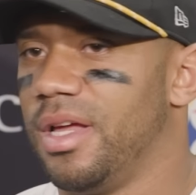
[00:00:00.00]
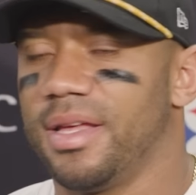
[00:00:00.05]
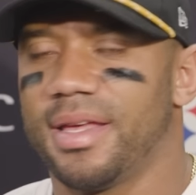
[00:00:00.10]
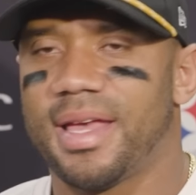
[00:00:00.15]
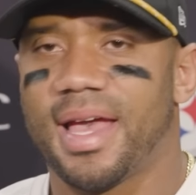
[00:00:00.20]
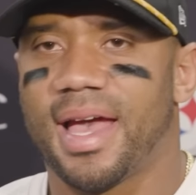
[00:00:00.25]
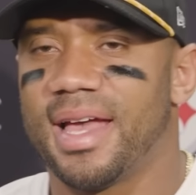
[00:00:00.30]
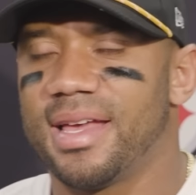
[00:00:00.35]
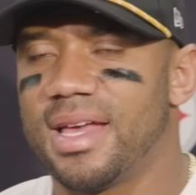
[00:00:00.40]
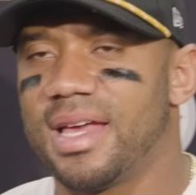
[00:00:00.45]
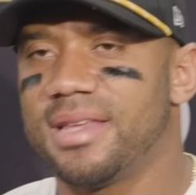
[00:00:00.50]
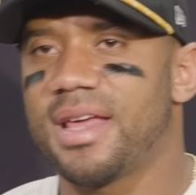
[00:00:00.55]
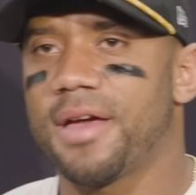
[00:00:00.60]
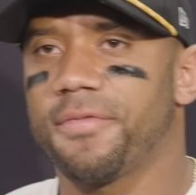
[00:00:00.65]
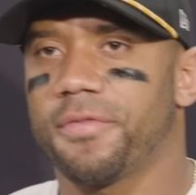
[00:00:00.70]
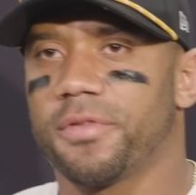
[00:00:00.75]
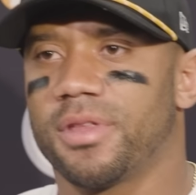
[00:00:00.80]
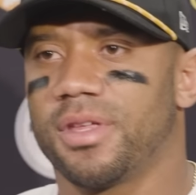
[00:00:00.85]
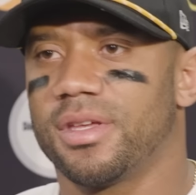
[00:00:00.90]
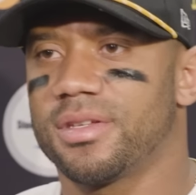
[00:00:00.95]
Yeah, it
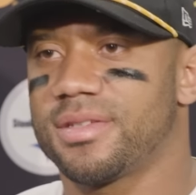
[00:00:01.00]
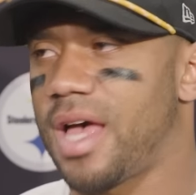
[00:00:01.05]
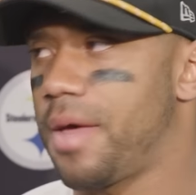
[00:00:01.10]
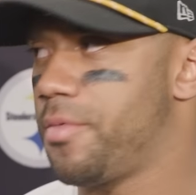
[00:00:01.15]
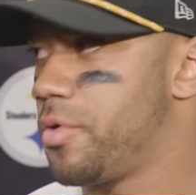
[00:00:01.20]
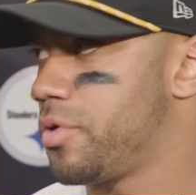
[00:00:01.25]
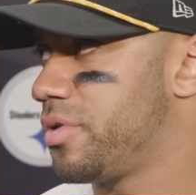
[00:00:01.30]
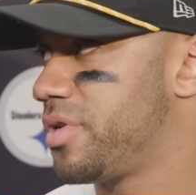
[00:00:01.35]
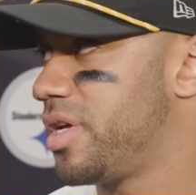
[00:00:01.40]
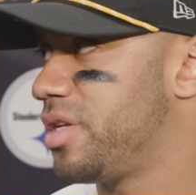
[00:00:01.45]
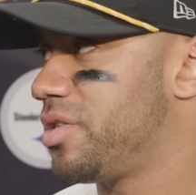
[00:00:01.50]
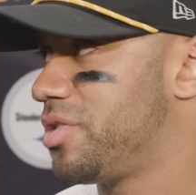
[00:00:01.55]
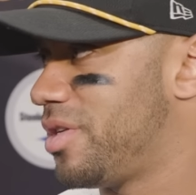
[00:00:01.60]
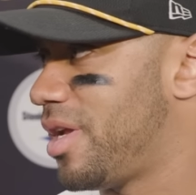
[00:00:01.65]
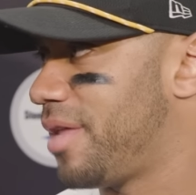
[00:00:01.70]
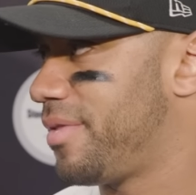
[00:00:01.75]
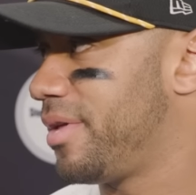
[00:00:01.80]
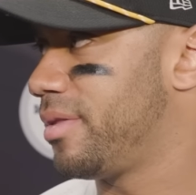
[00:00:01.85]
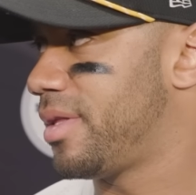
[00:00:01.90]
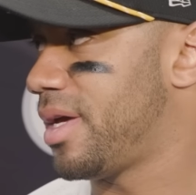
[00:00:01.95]
definitely is time and attention.
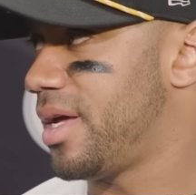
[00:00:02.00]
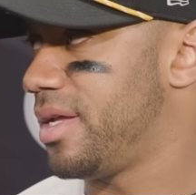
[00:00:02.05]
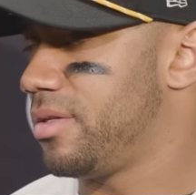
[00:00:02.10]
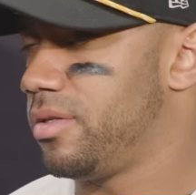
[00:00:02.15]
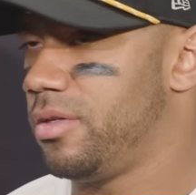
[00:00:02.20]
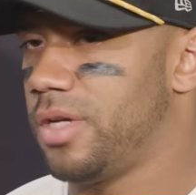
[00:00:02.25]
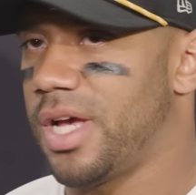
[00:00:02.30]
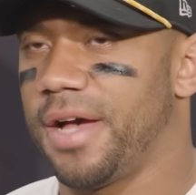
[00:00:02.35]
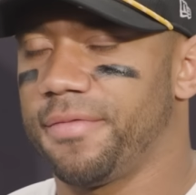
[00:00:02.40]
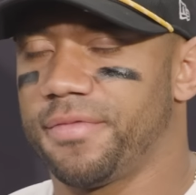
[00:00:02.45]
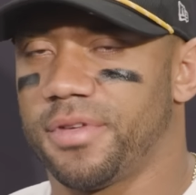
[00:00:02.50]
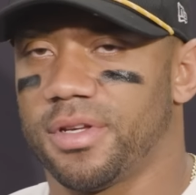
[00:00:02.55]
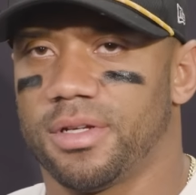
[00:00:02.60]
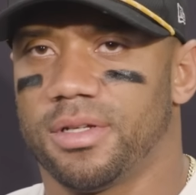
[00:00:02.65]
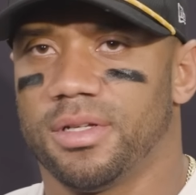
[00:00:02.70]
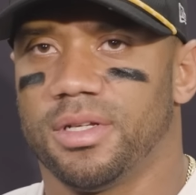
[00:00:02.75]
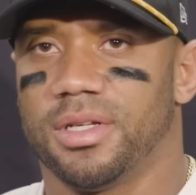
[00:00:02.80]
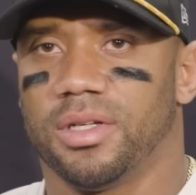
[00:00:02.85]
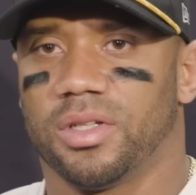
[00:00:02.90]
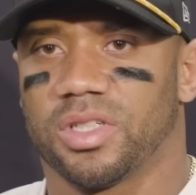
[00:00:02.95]
I think that you have to
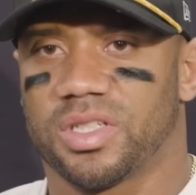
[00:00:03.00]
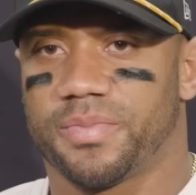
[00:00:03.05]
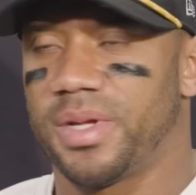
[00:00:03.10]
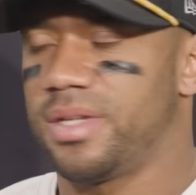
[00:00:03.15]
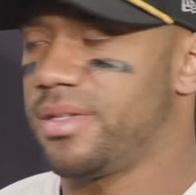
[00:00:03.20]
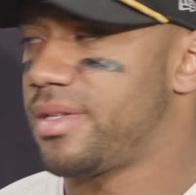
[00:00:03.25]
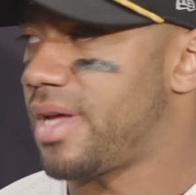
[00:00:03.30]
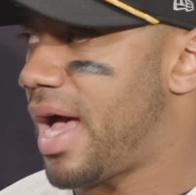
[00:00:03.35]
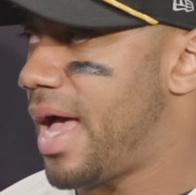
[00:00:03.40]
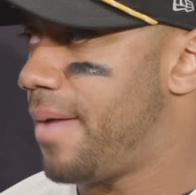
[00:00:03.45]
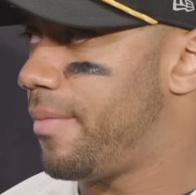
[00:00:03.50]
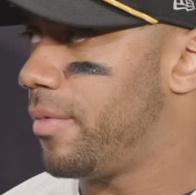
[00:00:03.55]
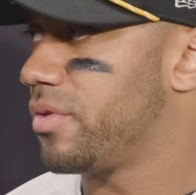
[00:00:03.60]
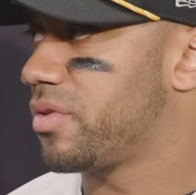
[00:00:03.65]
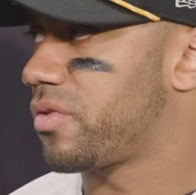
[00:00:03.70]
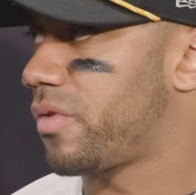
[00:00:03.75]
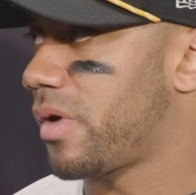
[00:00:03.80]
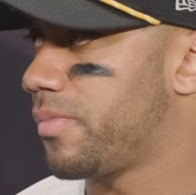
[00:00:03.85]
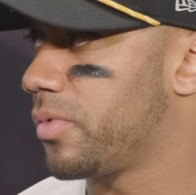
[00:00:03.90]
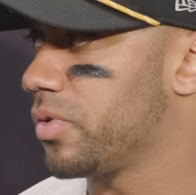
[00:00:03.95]
spend time on
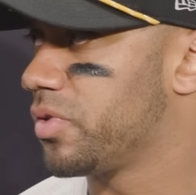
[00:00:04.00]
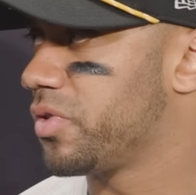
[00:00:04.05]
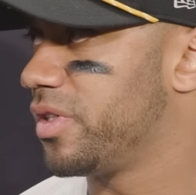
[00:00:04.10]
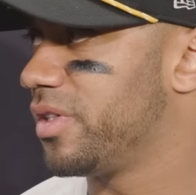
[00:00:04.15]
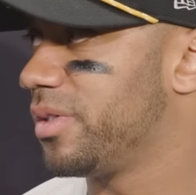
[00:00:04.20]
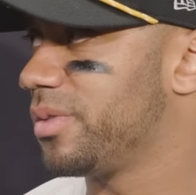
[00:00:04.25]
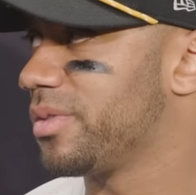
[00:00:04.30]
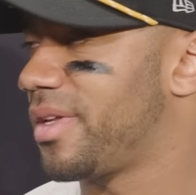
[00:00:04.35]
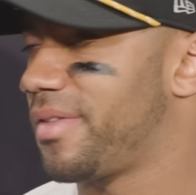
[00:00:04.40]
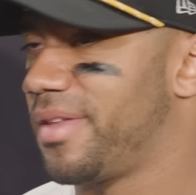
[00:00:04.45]
scramble drills.